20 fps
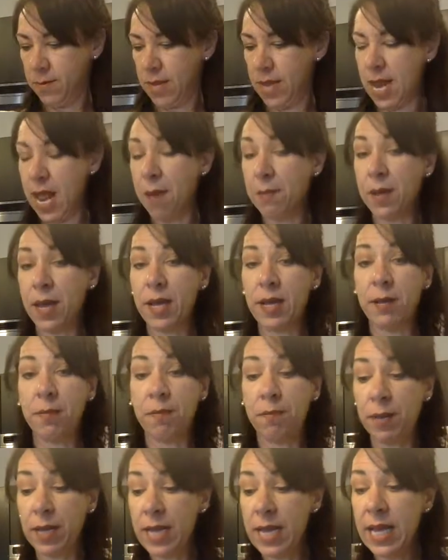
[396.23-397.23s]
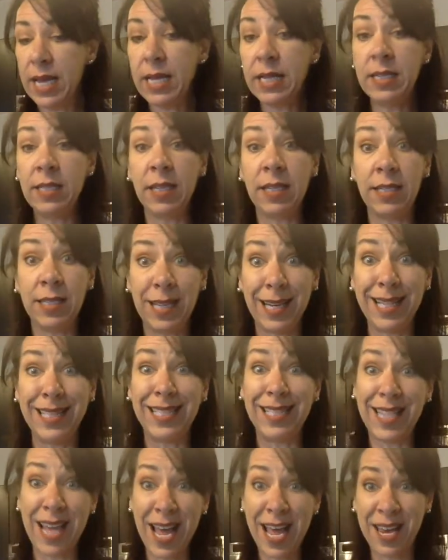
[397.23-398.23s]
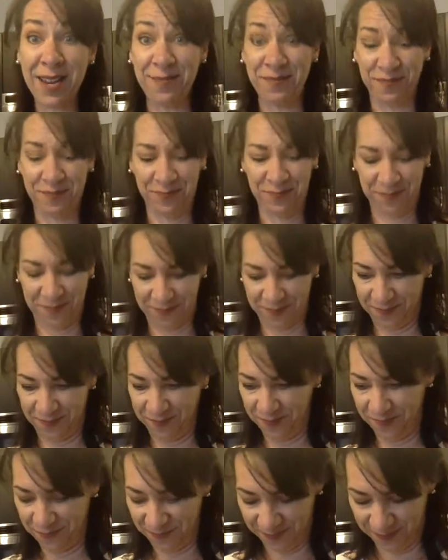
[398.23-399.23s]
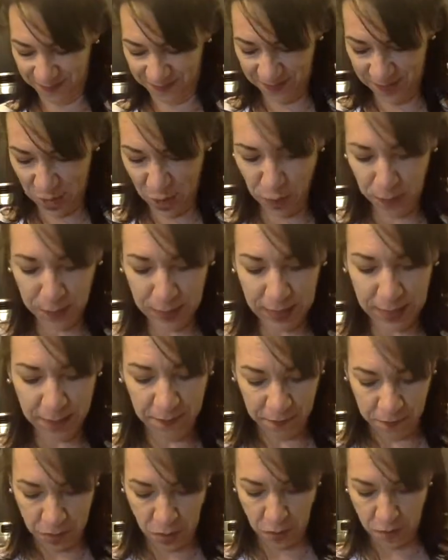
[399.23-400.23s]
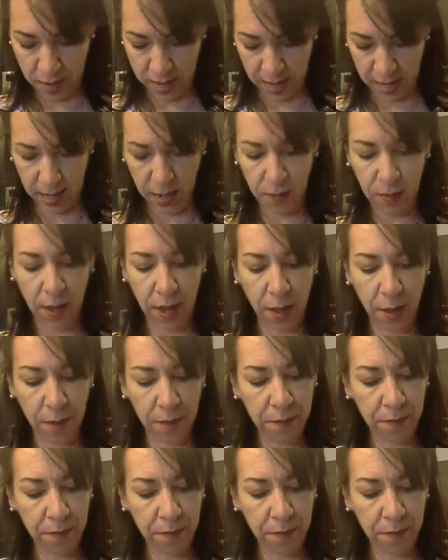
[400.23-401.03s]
And I'm going to blend until it's done. Oops. All right, here we go.